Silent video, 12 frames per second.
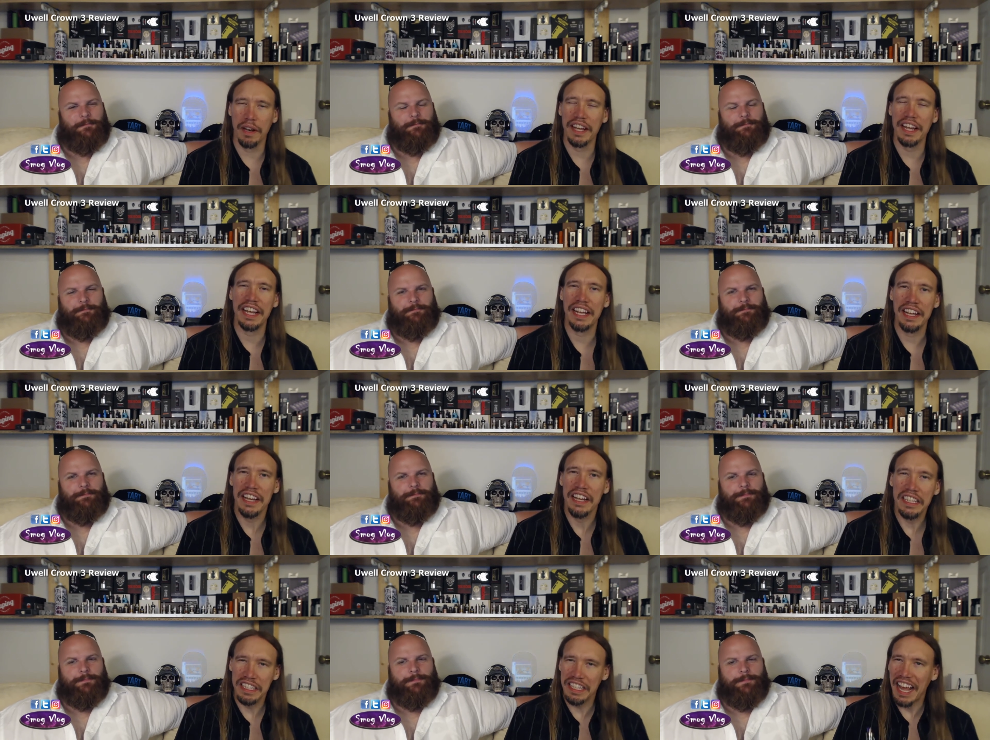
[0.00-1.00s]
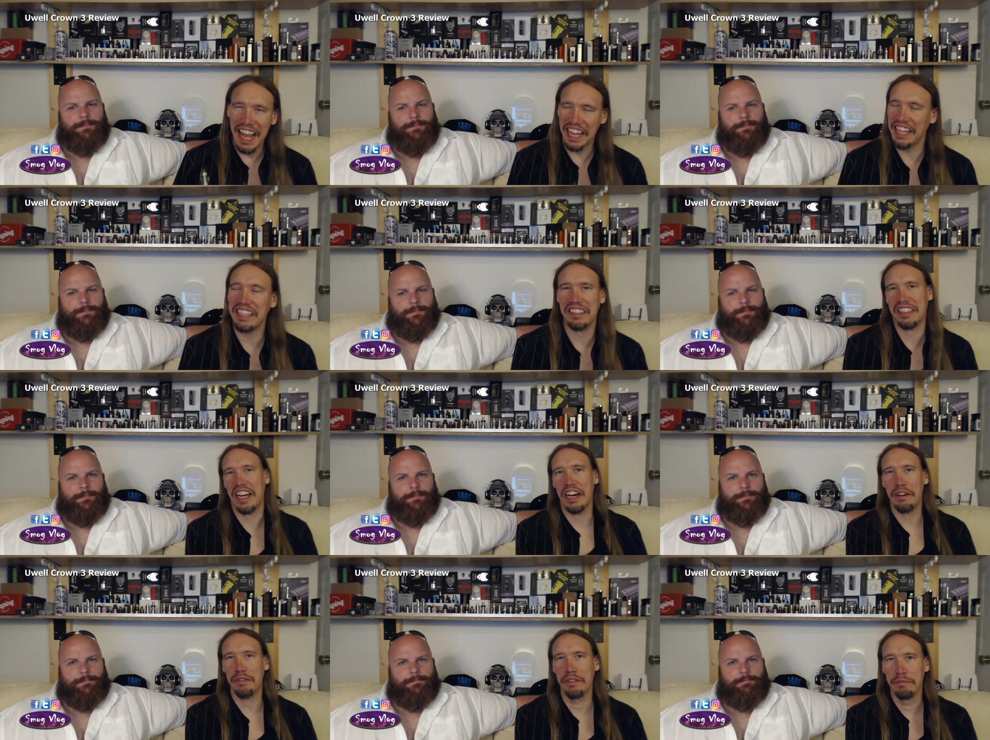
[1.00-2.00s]
Speaker 1: quality, it's
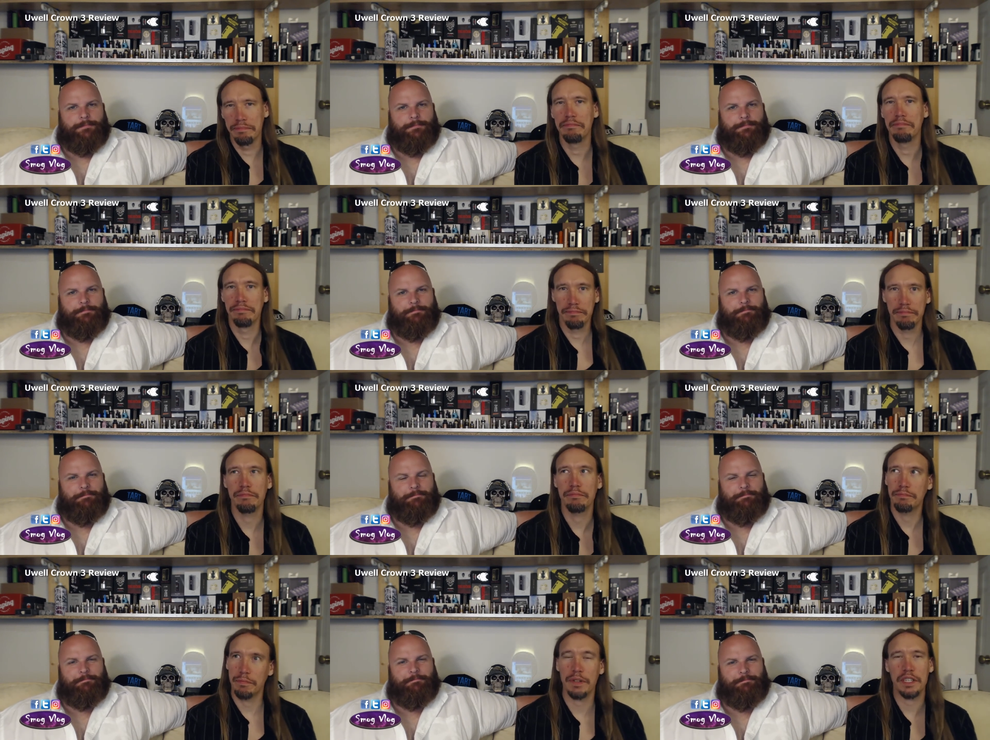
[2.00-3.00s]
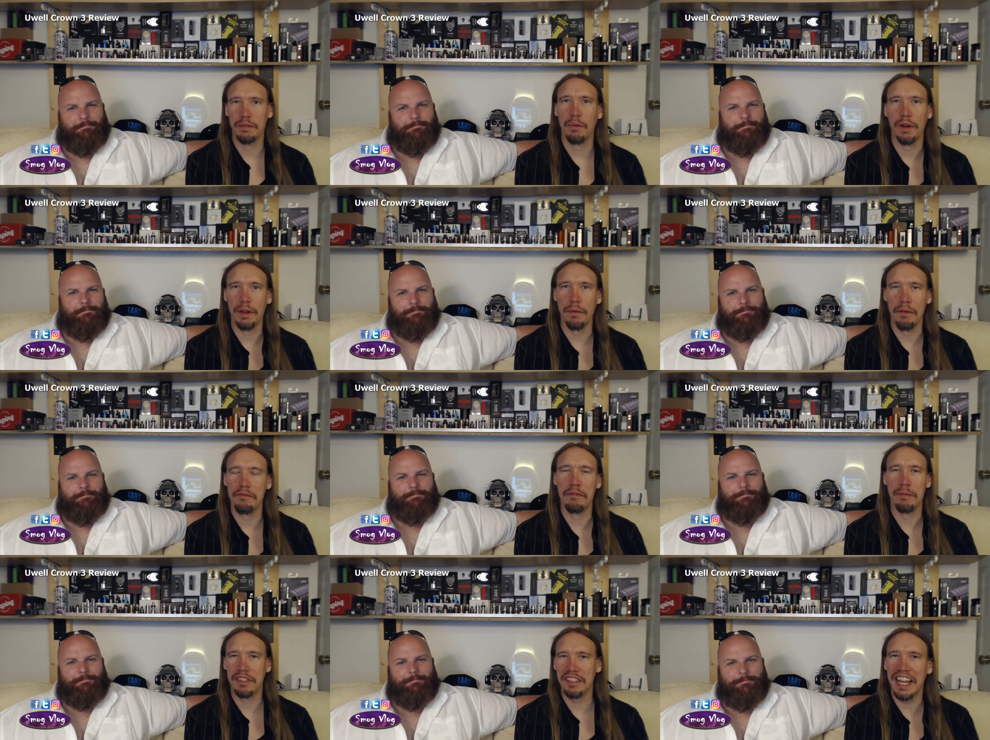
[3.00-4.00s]
tough which is what you want
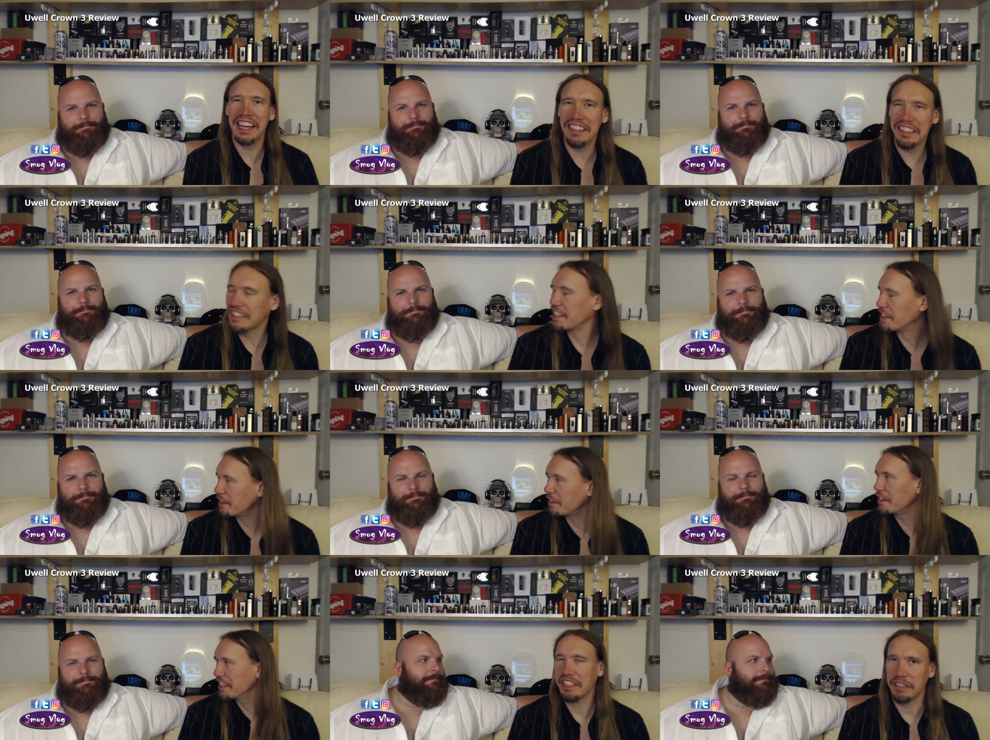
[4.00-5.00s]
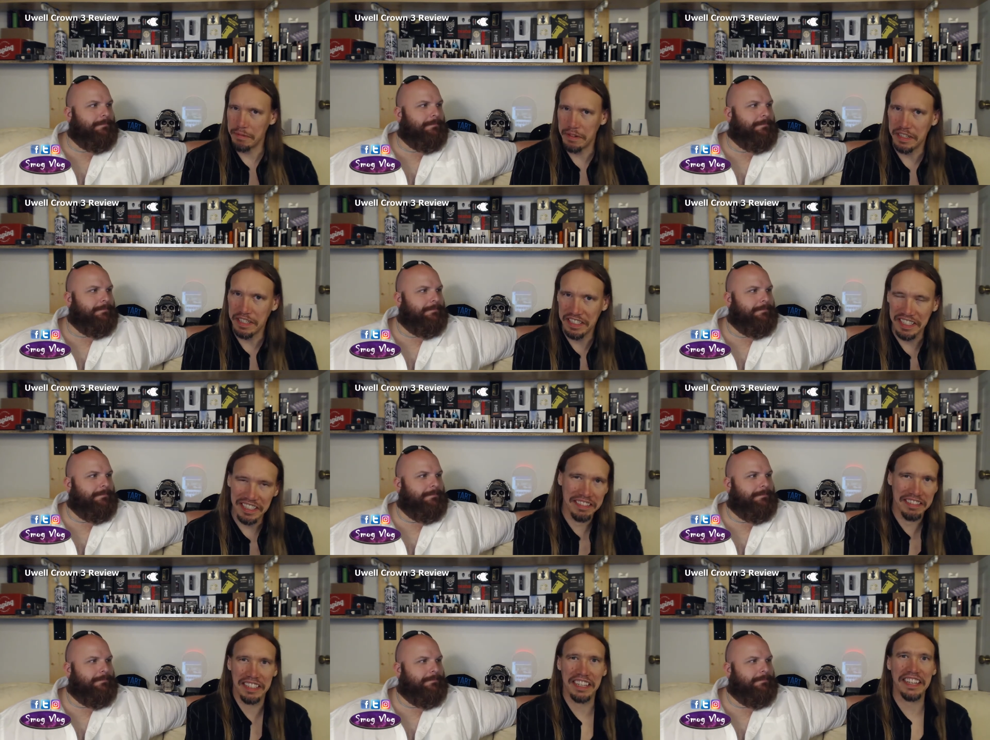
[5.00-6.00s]
from a stainless steel atomizer.
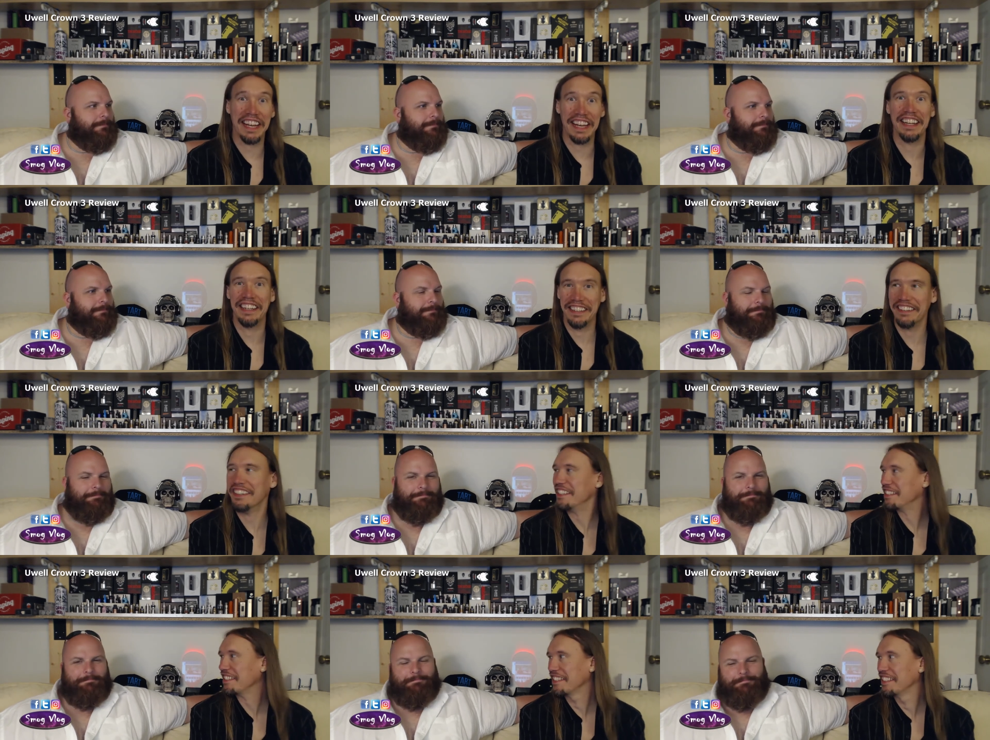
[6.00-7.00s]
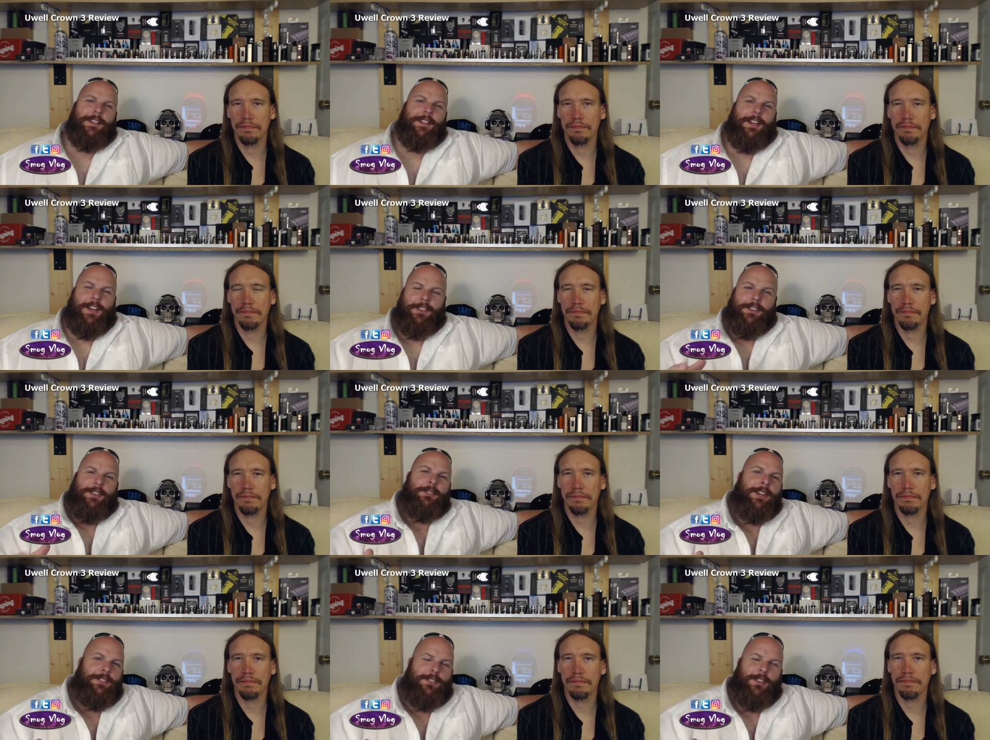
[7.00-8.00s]
Speaker 2: So yeah, nice. And the
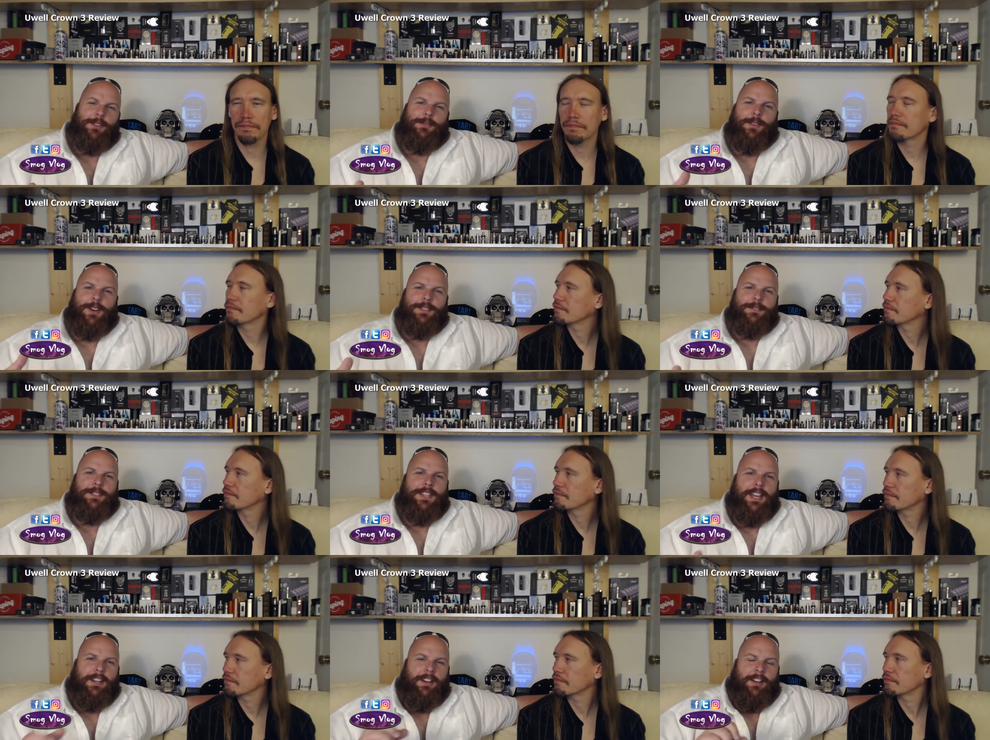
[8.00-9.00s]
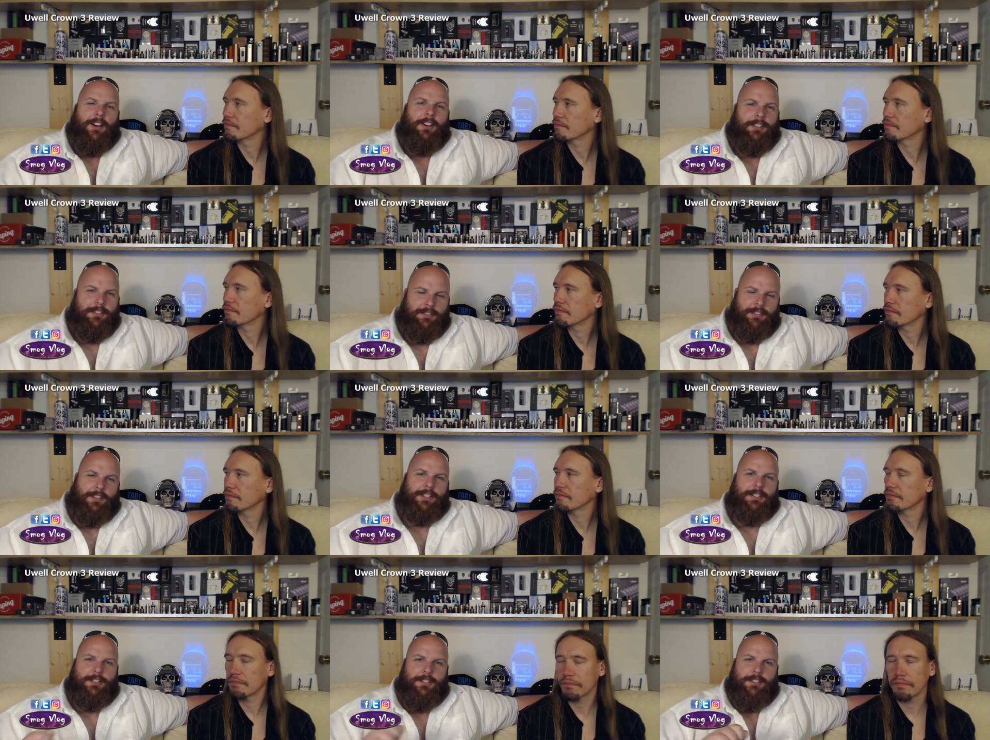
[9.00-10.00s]
threads on the 510 are
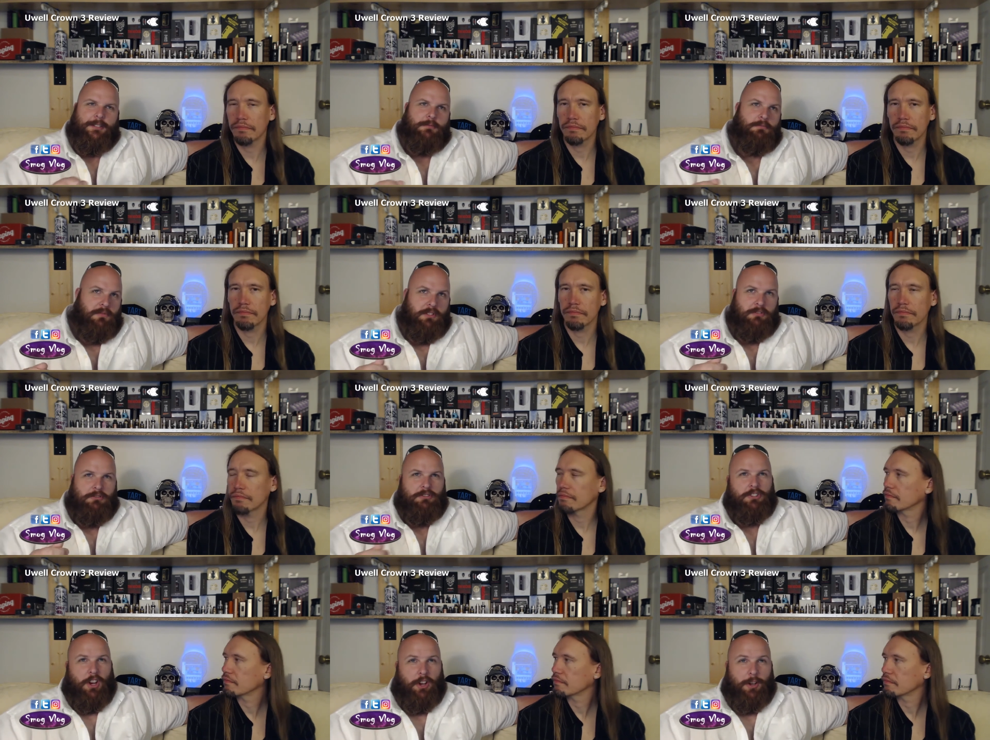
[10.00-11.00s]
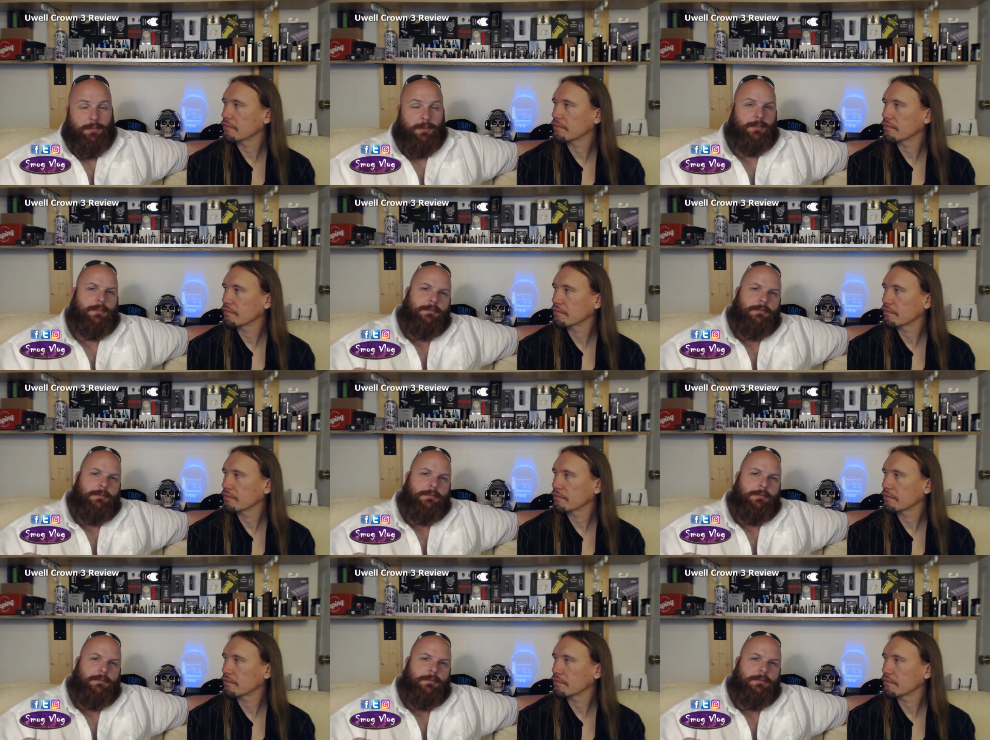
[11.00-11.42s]
nice, sharp.